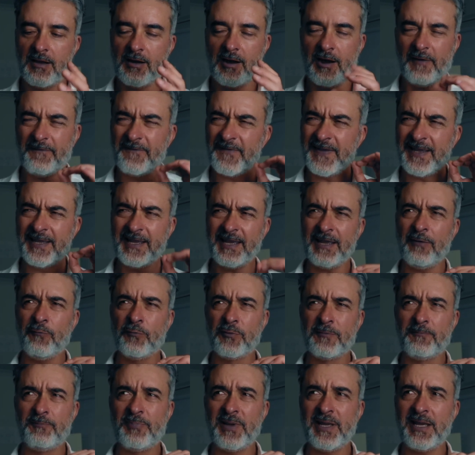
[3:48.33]
I think it
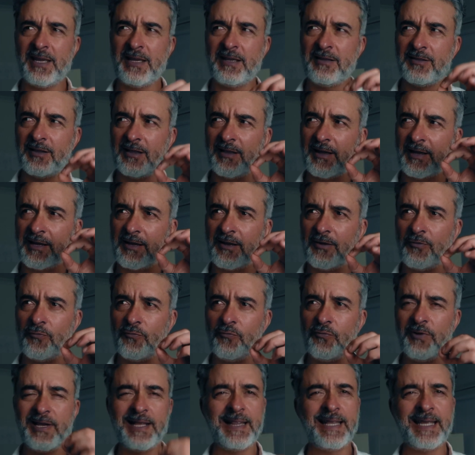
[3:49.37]
would be like
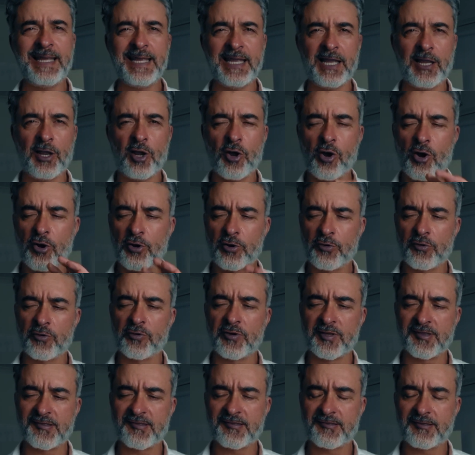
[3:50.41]
really
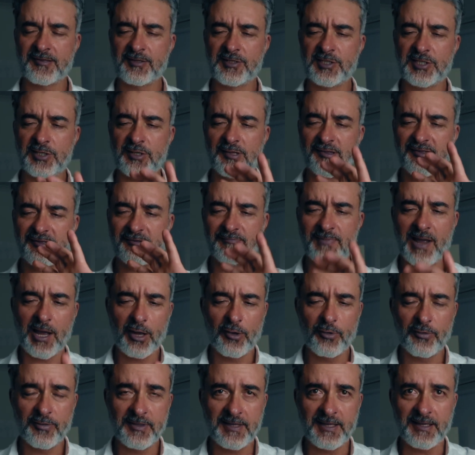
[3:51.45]
incongruous to
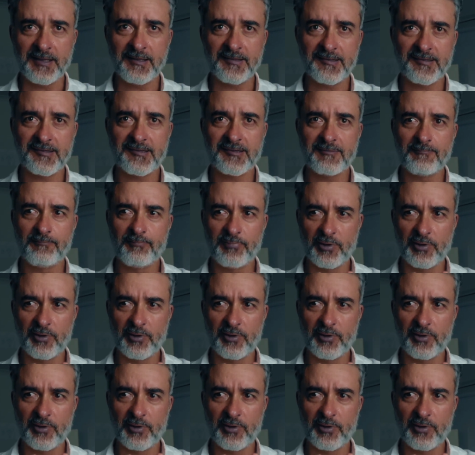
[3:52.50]
smell this